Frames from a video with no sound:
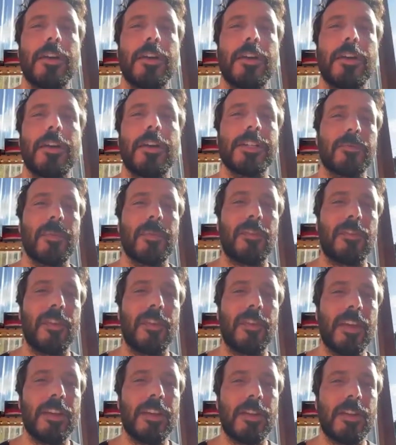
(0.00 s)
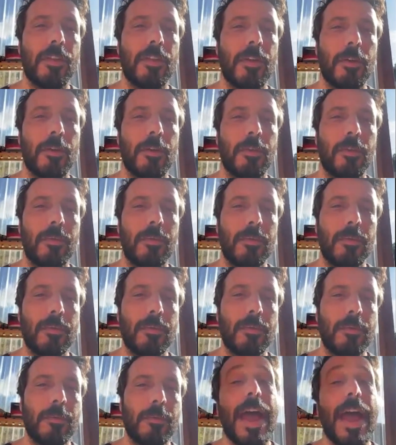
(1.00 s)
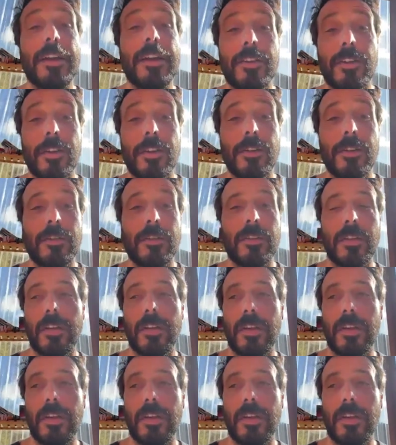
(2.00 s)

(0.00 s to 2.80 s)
adjustments to each of those factors.